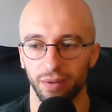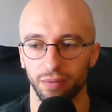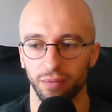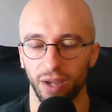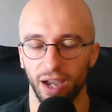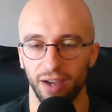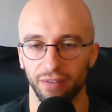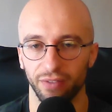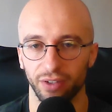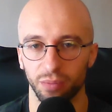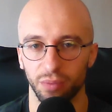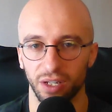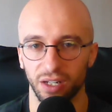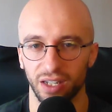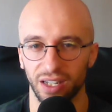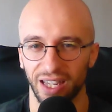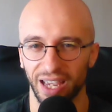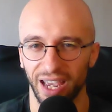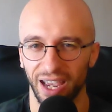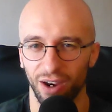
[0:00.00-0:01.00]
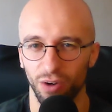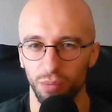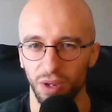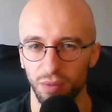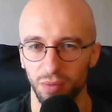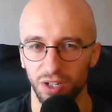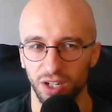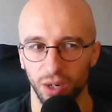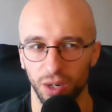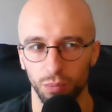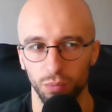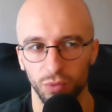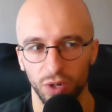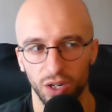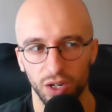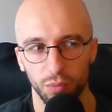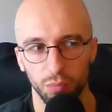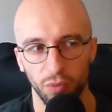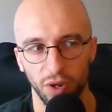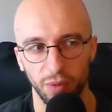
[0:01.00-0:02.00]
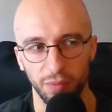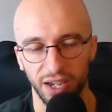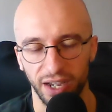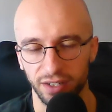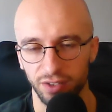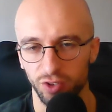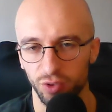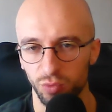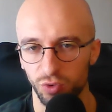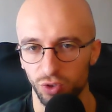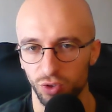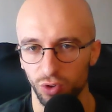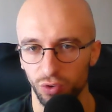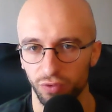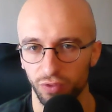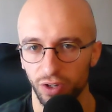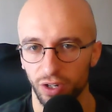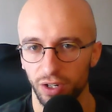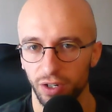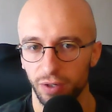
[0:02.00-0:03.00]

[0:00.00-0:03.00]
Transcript: having been in care and maybe come maybe had some sort of